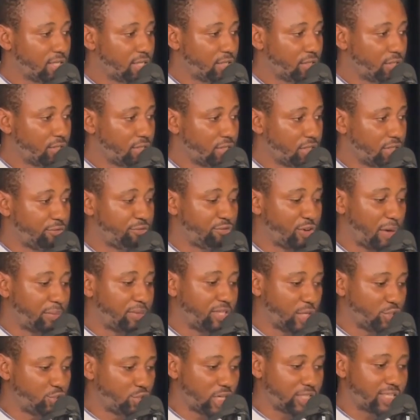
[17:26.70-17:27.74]
if you have been
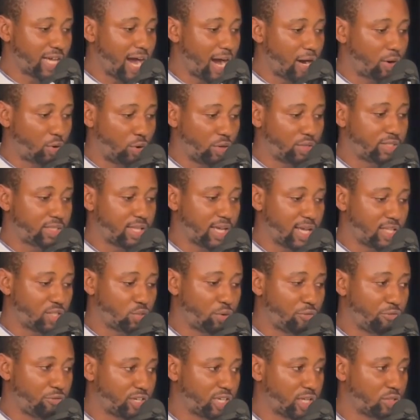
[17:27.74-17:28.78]
enjoying our content,
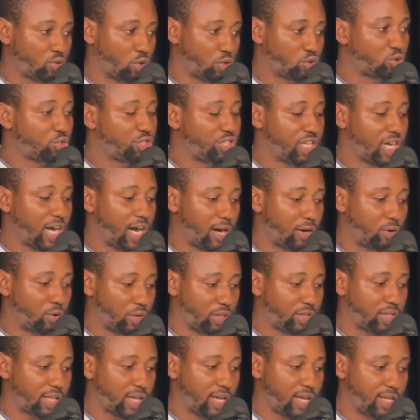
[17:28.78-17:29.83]
don't forget to also share our
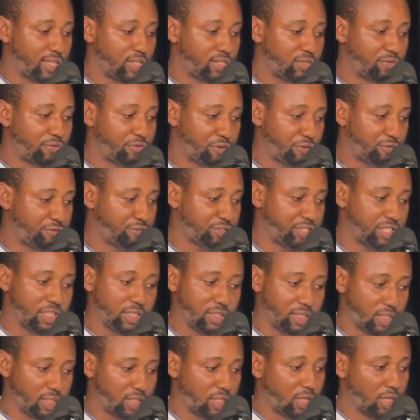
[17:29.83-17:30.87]
content. Feel free. You
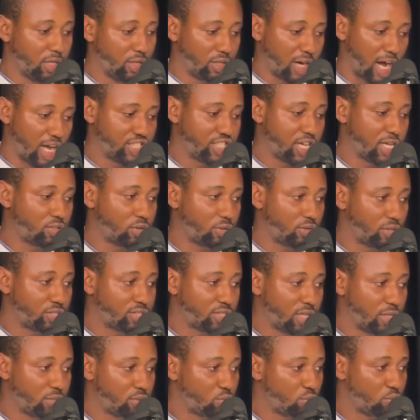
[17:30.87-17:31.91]
can share it on your
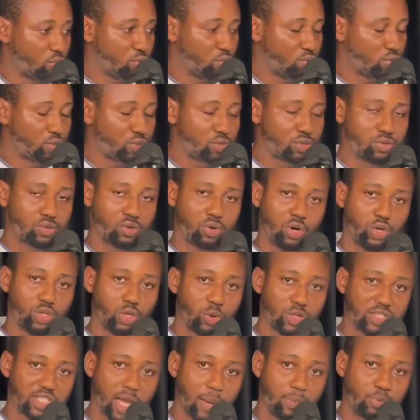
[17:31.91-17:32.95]
status, on
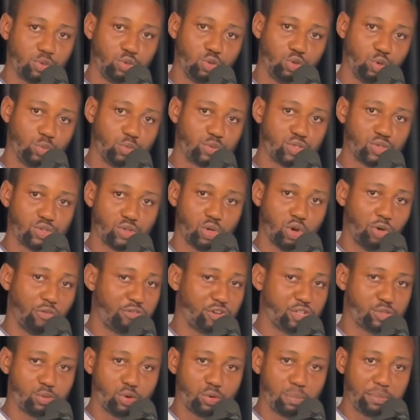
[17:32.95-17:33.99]
your WhatsApp groups, on your
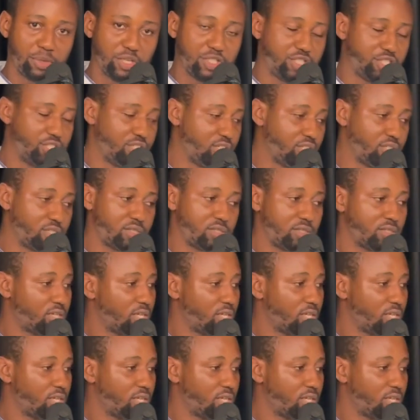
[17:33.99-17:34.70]
Facebook pages.